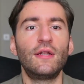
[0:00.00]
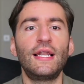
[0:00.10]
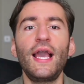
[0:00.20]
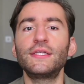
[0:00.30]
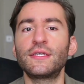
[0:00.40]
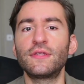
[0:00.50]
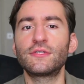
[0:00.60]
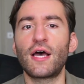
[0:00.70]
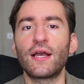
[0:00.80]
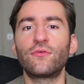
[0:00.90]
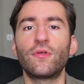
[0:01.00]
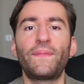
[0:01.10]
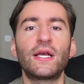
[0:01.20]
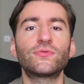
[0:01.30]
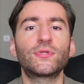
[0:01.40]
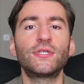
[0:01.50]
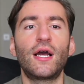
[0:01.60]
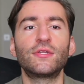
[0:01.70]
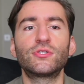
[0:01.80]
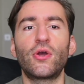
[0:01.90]
Late in the cycle, the biggest
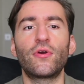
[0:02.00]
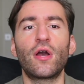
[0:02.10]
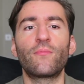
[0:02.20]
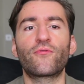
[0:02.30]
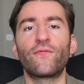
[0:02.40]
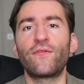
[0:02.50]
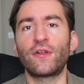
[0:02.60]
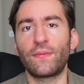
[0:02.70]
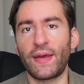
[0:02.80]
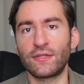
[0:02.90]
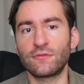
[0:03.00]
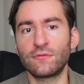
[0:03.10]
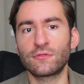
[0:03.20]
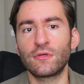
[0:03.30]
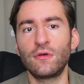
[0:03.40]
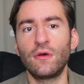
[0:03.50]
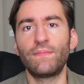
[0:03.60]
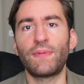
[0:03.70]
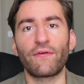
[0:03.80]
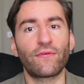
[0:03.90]
returns don't come from fundamentals,
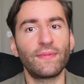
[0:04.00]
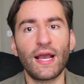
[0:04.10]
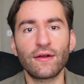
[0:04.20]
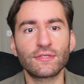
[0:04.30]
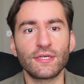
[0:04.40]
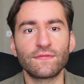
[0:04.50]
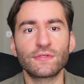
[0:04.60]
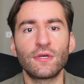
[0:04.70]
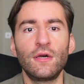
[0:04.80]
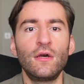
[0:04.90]
but from narratives.